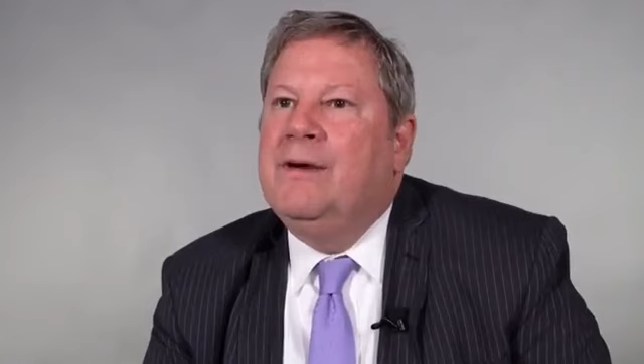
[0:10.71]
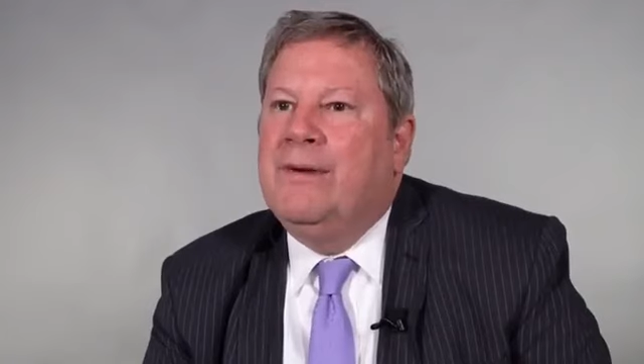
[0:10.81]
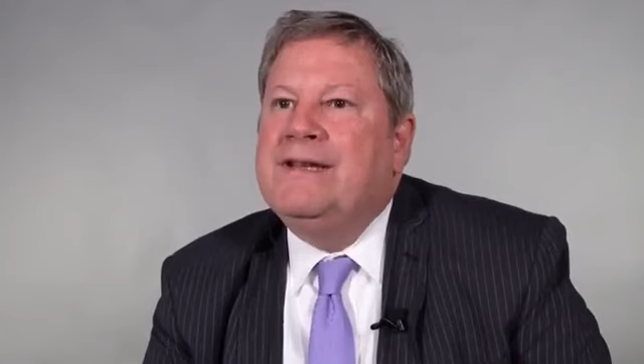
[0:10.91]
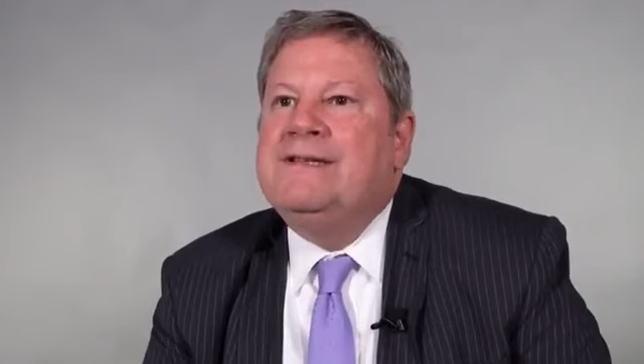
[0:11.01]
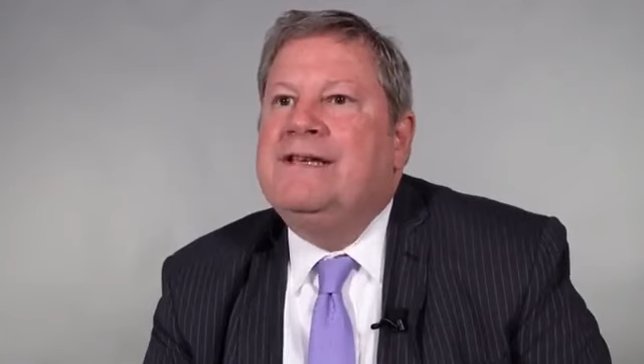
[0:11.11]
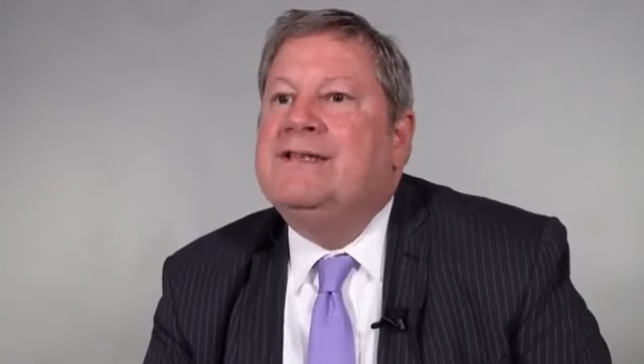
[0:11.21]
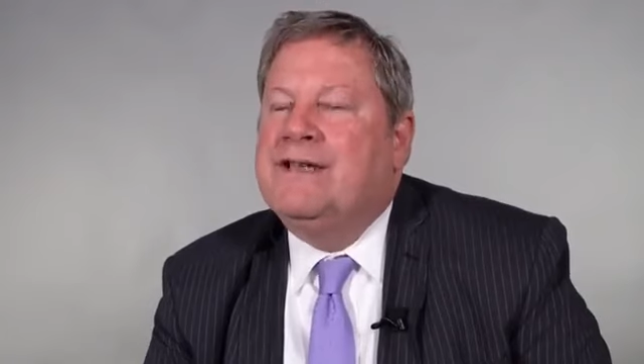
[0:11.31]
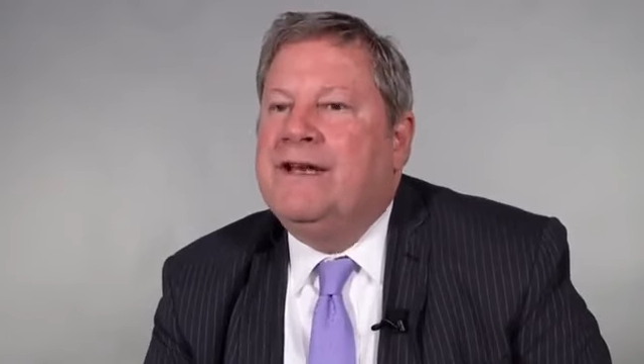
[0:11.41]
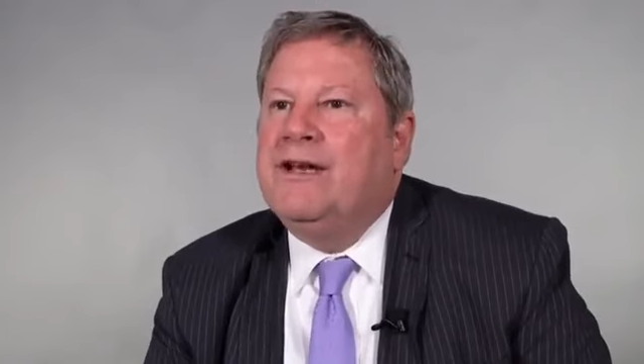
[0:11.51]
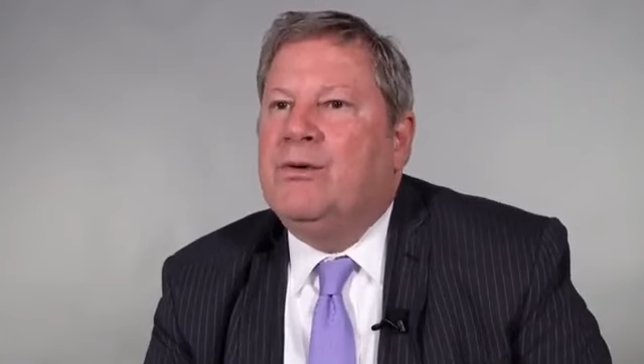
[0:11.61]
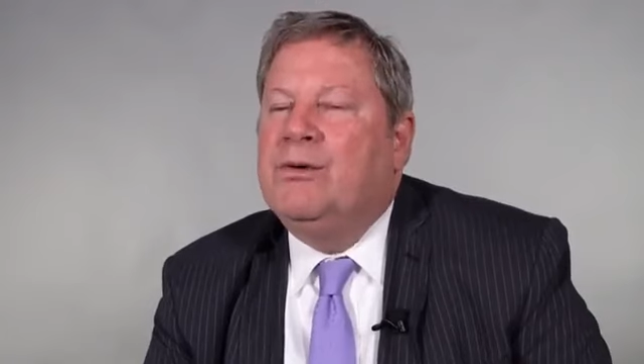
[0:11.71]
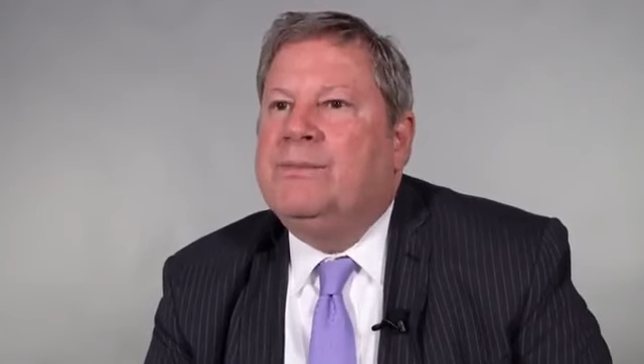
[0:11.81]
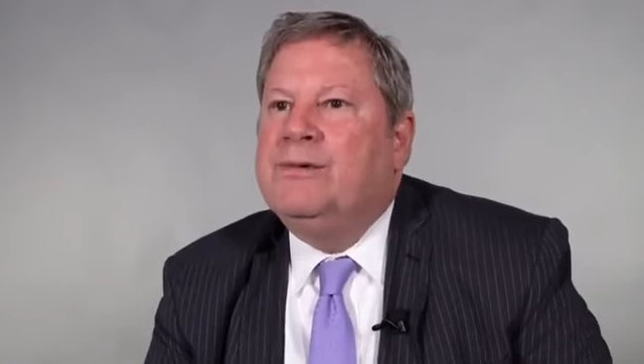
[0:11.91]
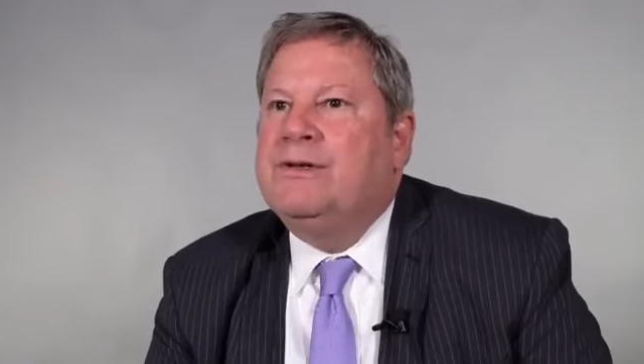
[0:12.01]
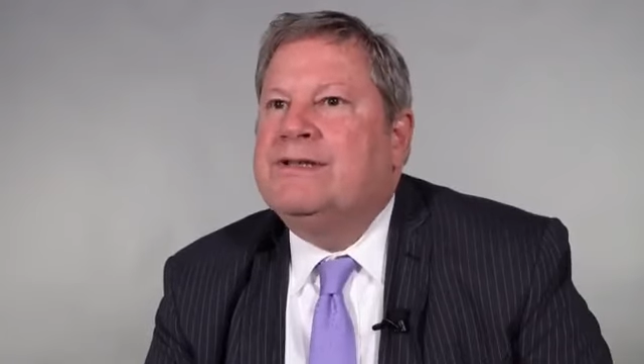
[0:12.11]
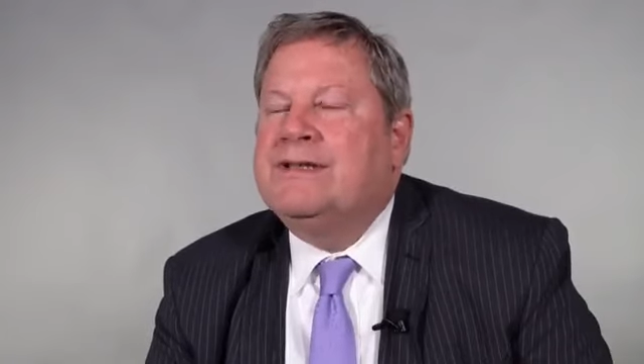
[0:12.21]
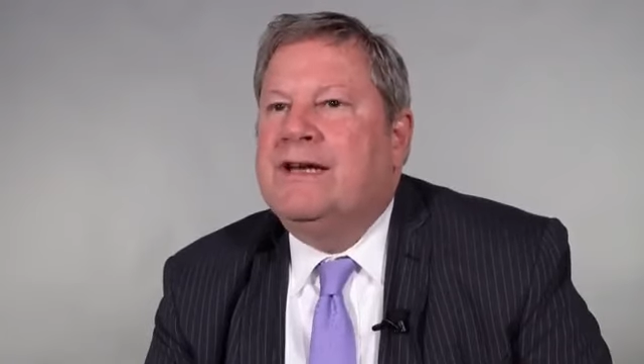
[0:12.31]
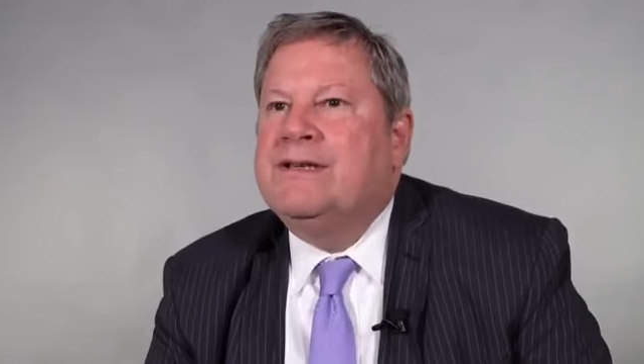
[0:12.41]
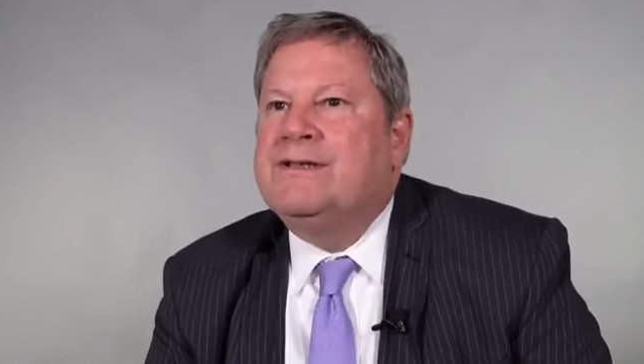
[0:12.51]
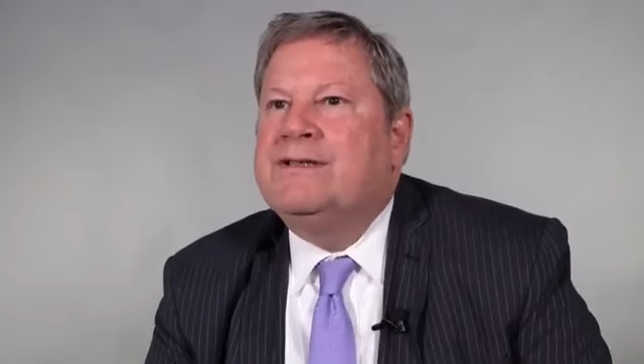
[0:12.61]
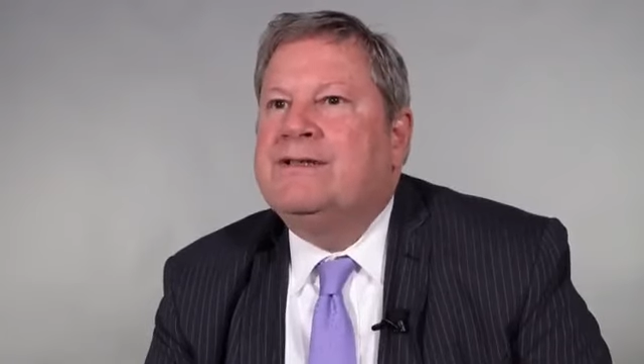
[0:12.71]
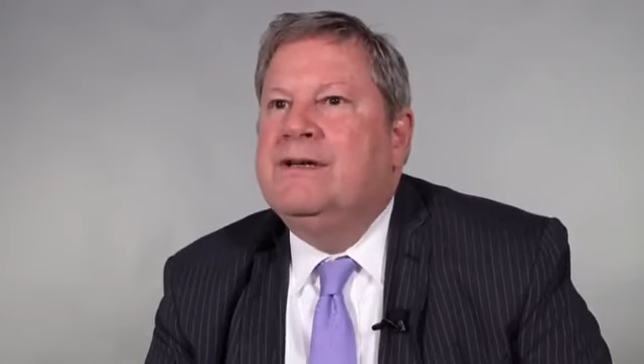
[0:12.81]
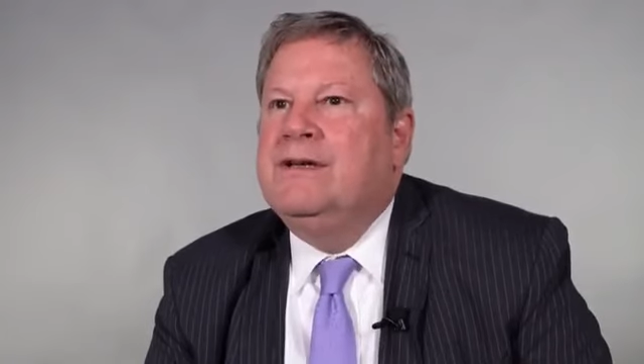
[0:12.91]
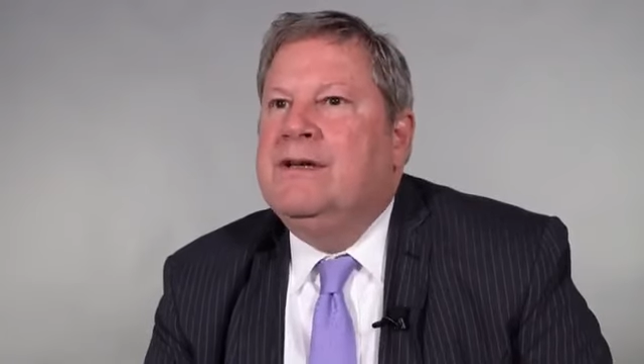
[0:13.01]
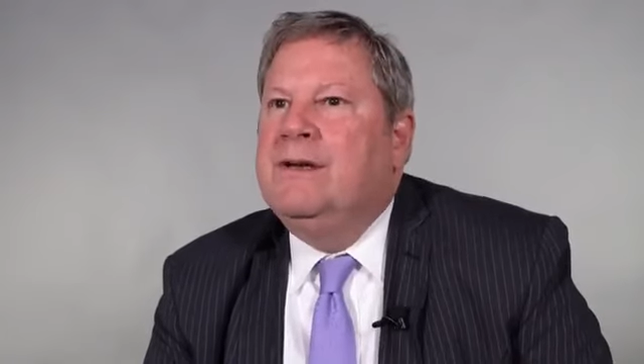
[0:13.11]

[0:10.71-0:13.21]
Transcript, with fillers: Red Sea Study Group to discuss